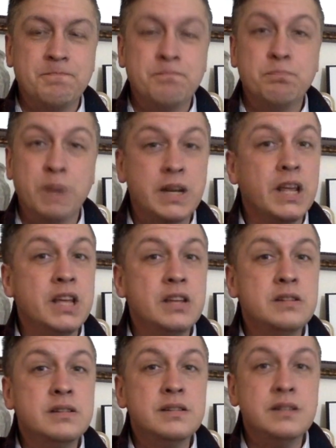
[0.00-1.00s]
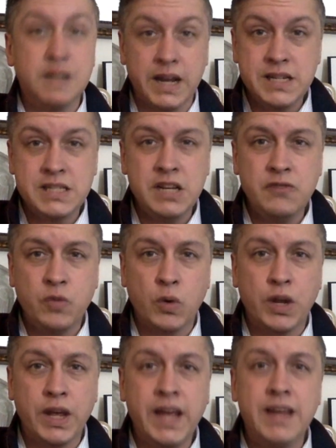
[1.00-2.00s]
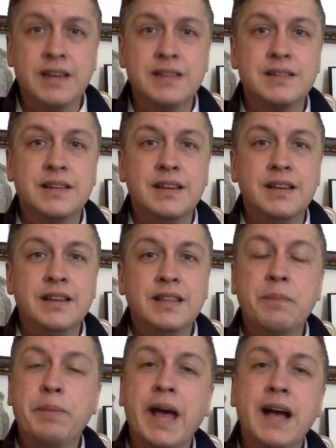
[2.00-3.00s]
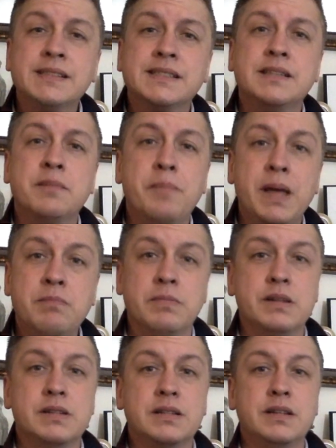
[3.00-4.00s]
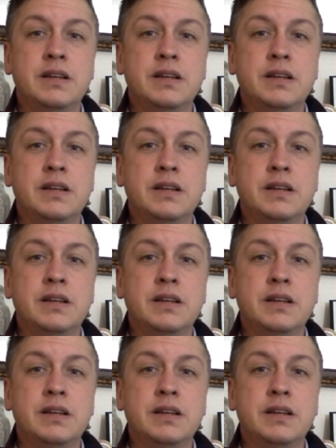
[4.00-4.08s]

But in 1948, they passed an amendment